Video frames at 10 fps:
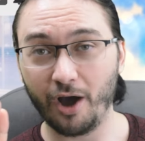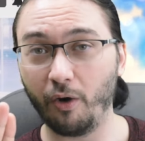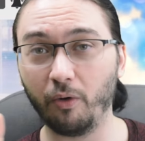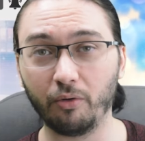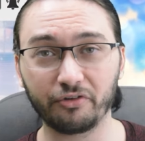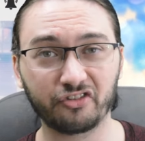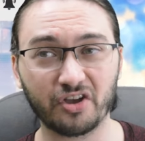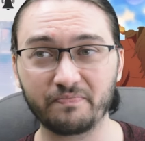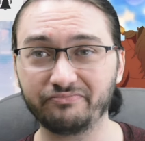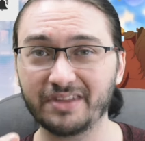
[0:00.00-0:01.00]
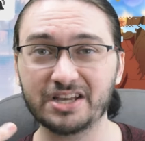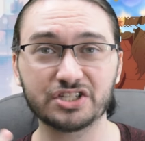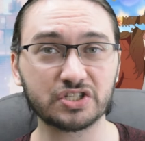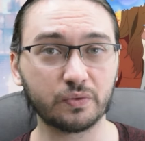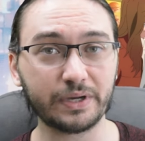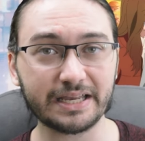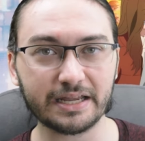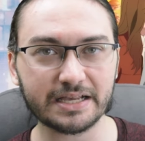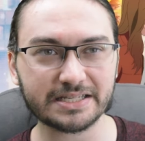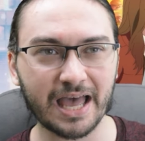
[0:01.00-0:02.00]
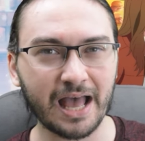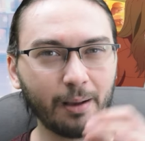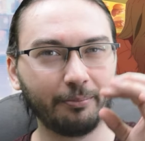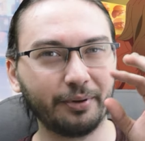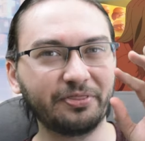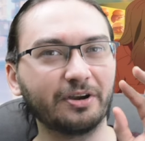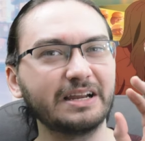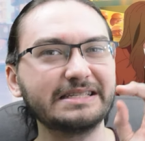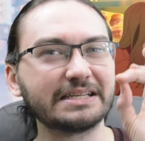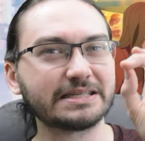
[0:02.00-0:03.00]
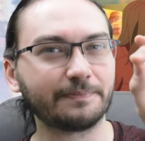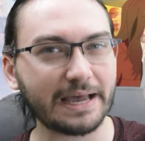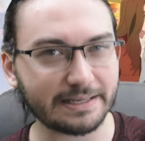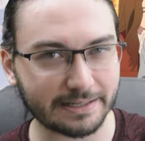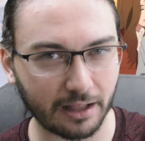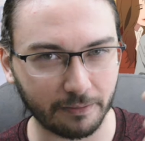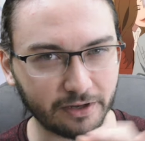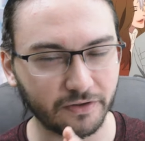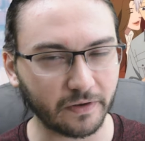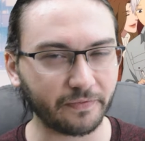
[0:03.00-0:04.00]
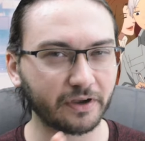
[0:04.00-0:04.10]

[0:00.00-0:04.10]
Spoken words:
Wholesome, sweetness, but there is a spice element to it.